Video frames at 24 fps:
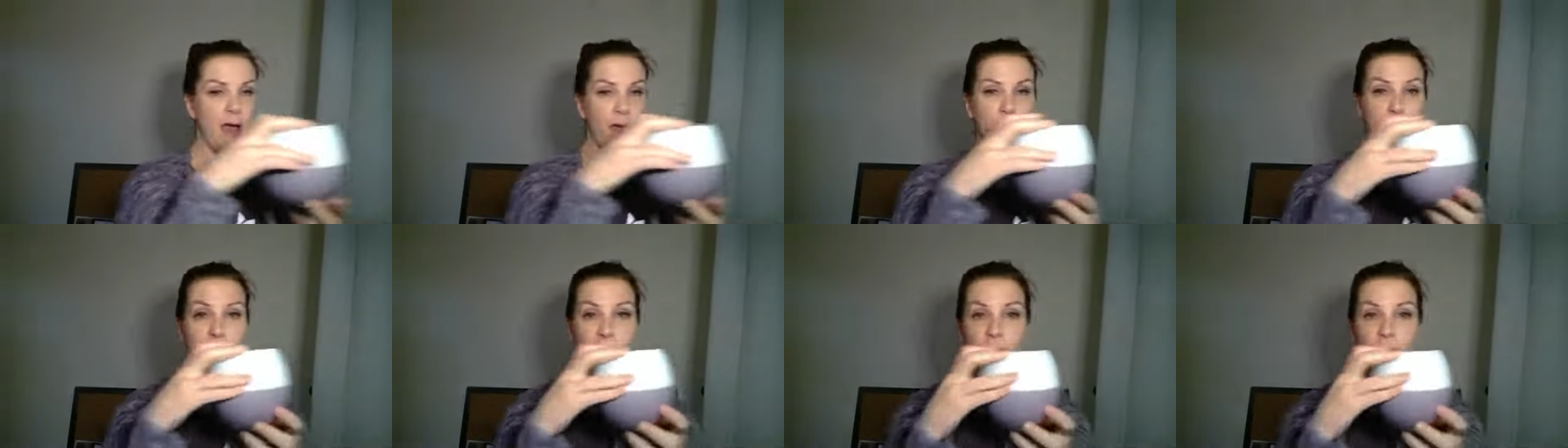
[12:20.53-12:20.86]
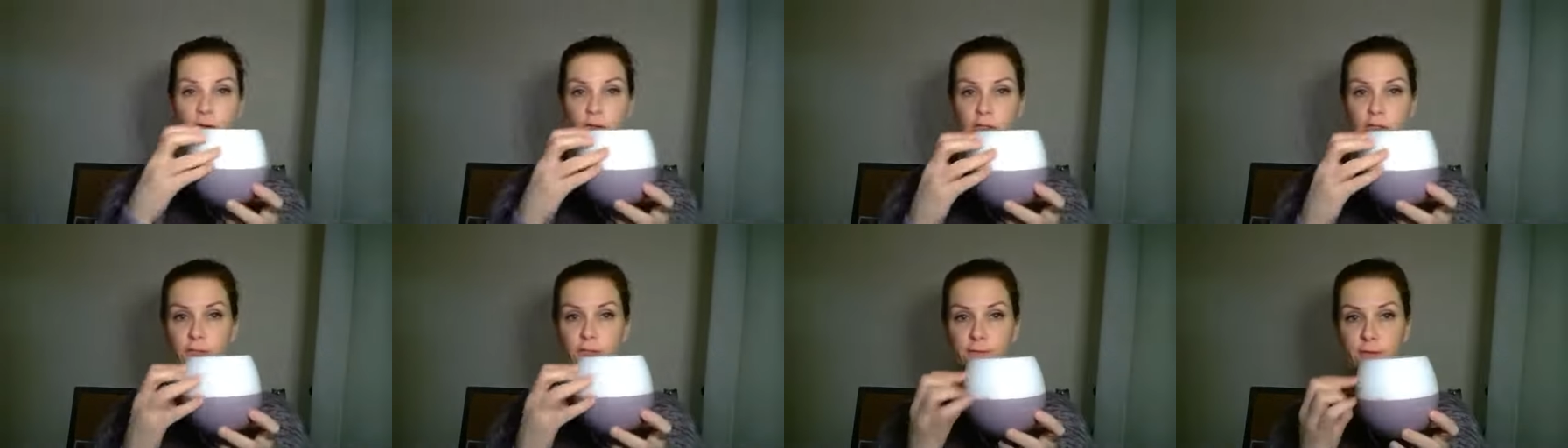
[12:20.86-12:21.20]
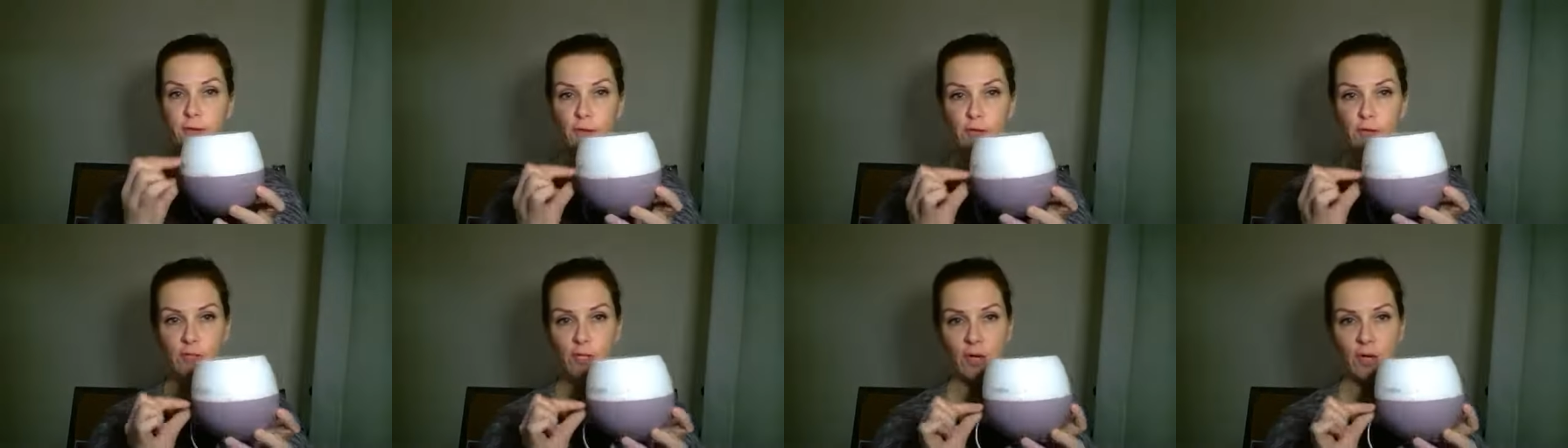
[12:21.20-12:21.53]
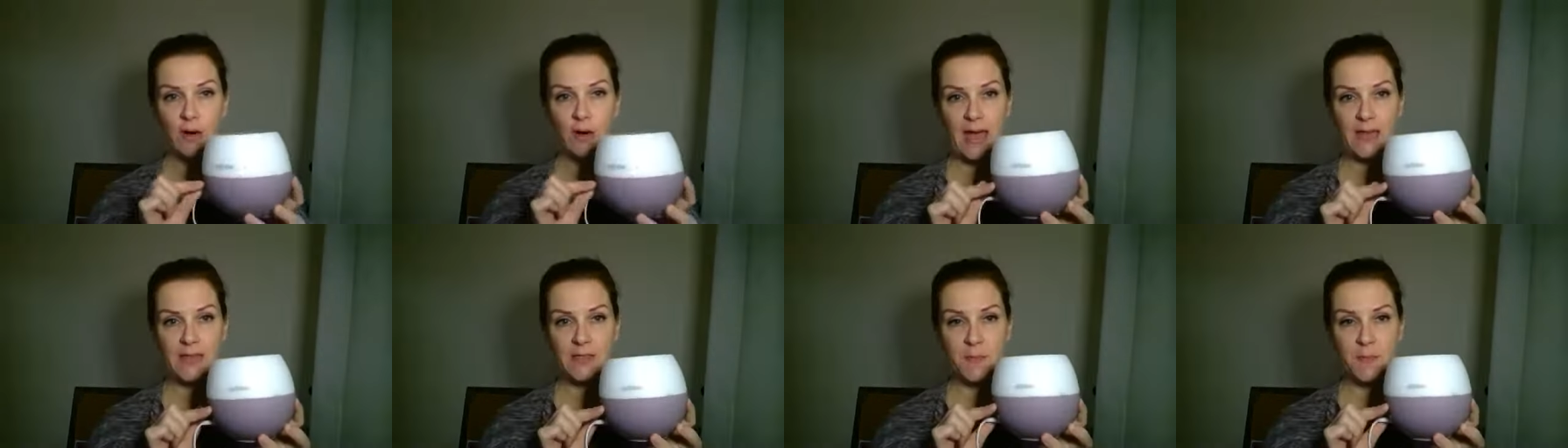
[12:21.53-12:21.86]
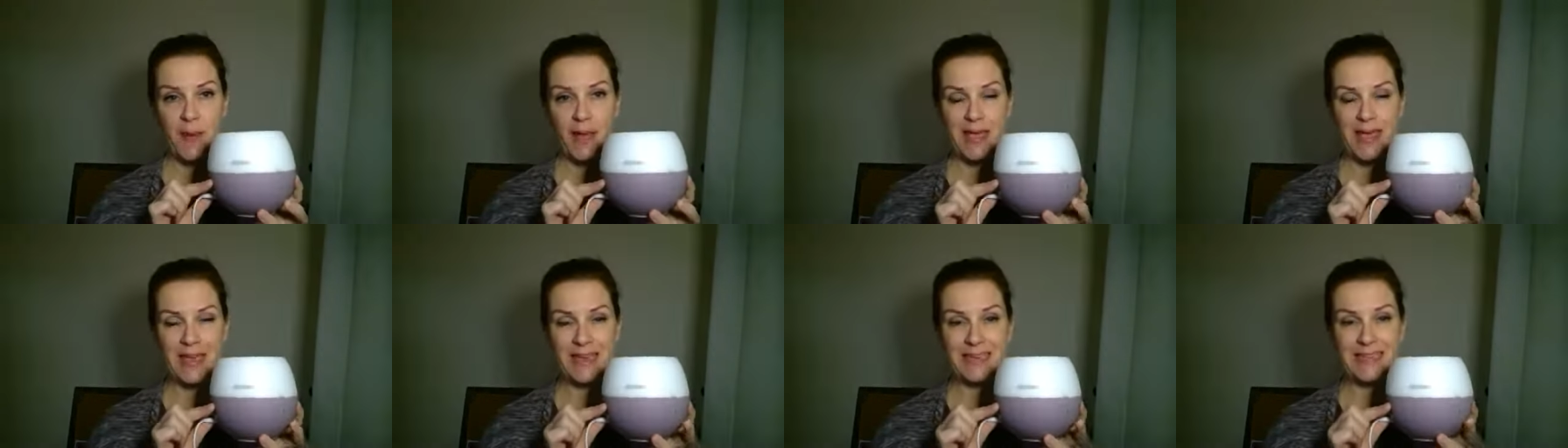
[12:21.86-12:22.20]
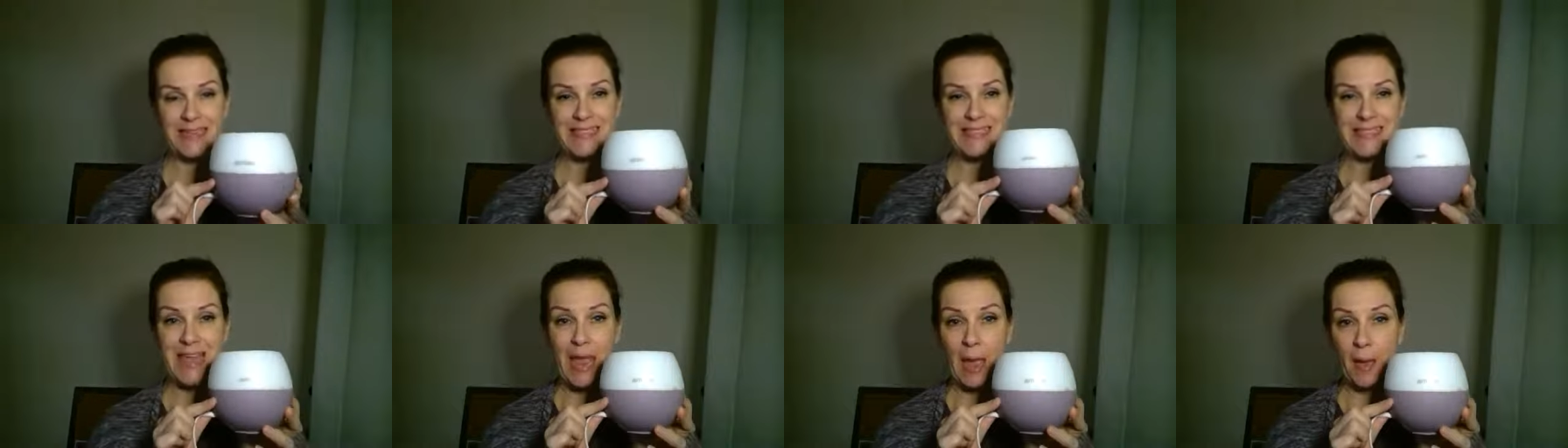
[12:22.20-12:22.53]
pedal diffuser as my
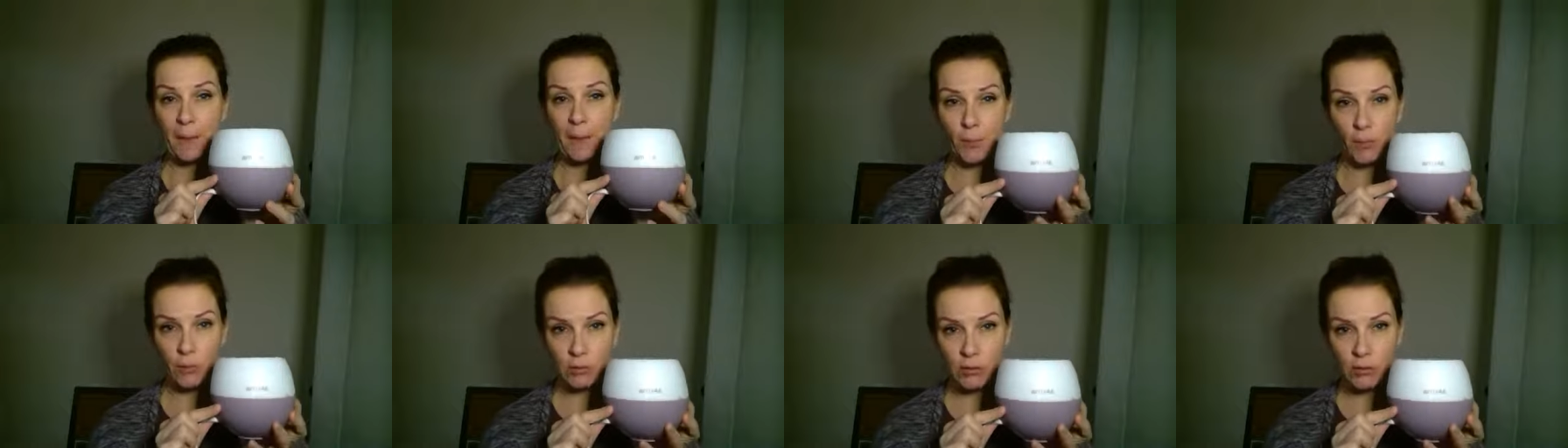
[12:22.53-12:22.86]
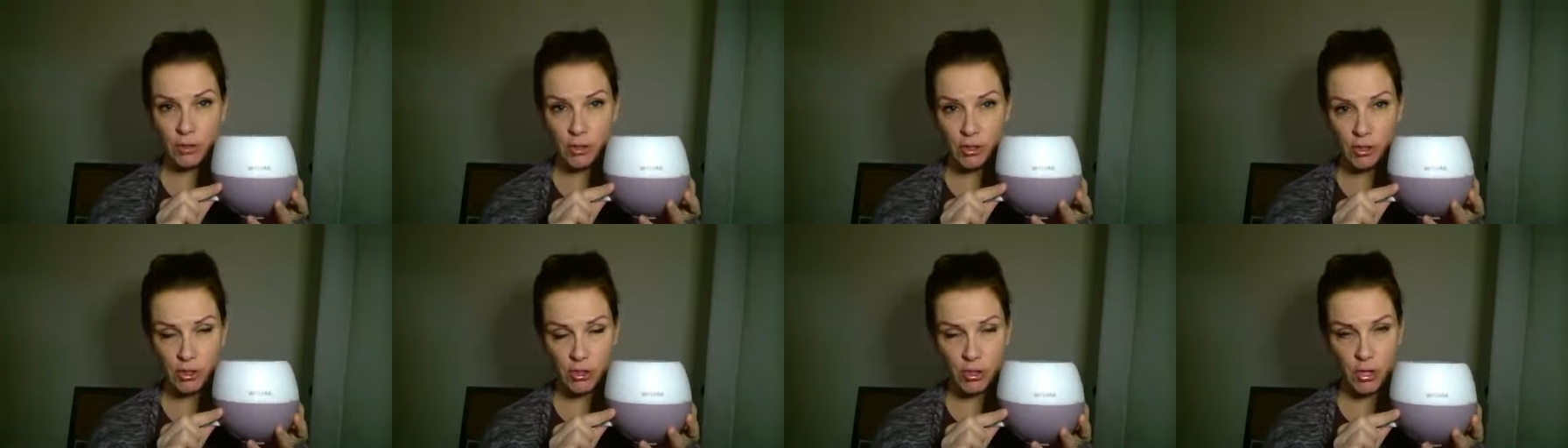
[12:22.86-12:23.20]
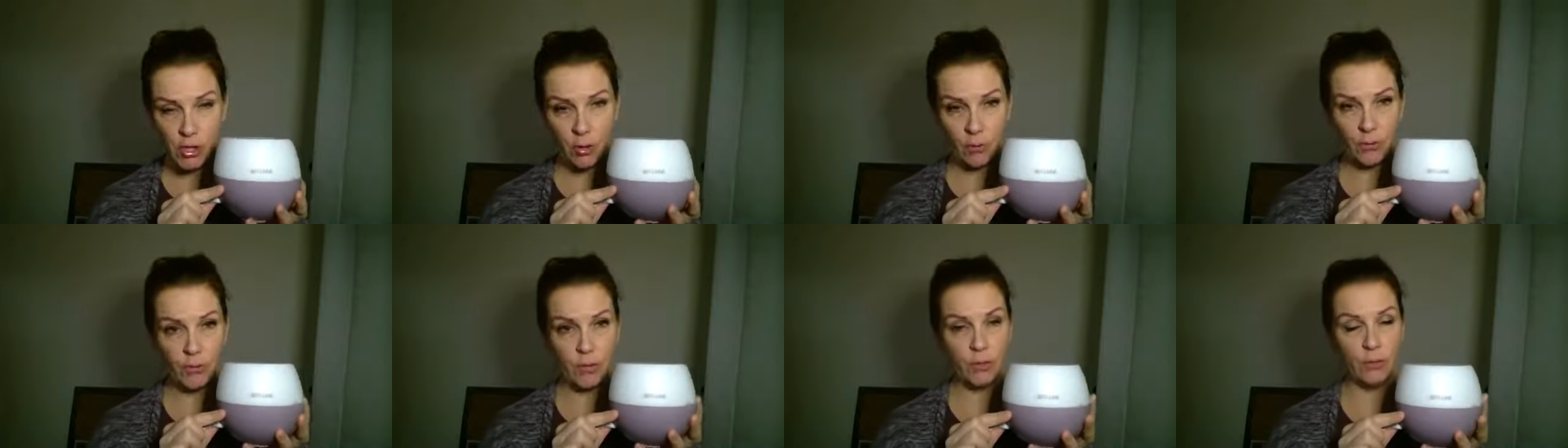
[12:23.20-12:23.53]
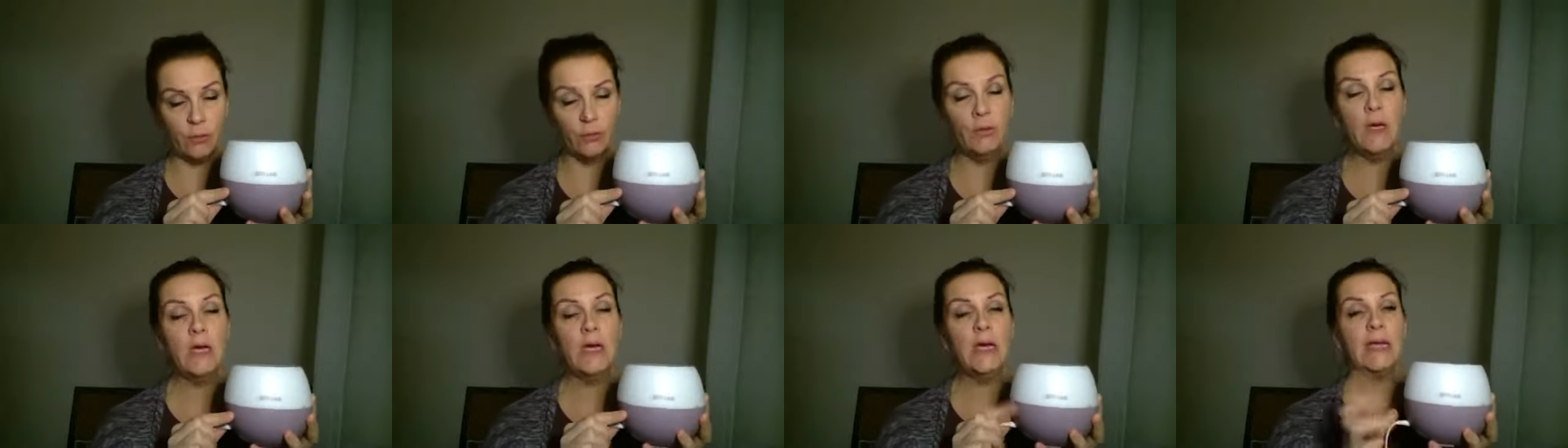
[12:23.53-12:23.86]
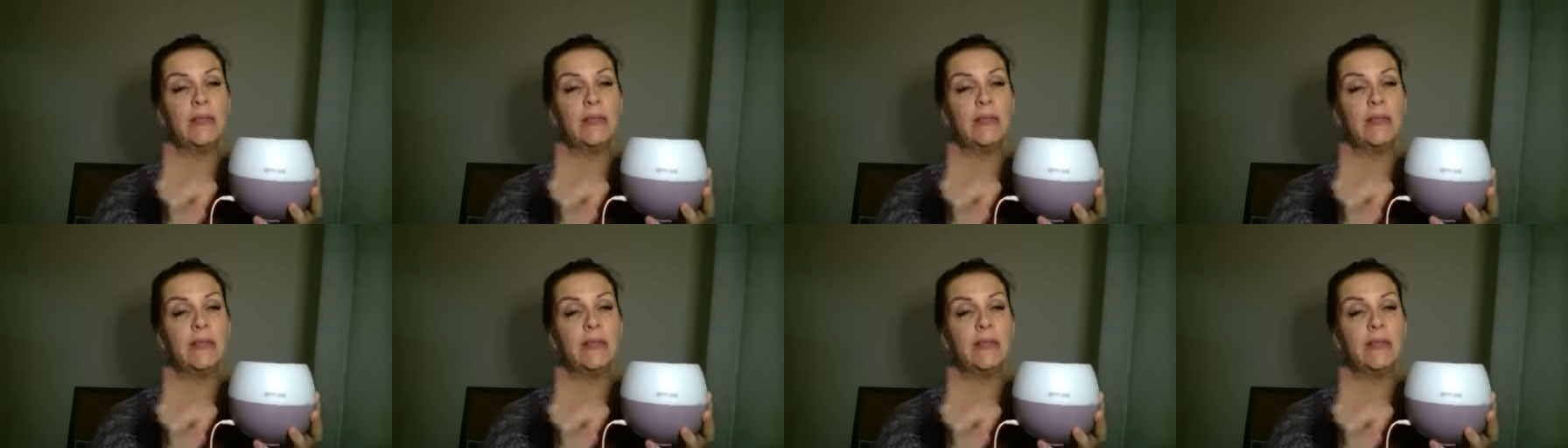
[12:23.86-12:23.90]
example to show you.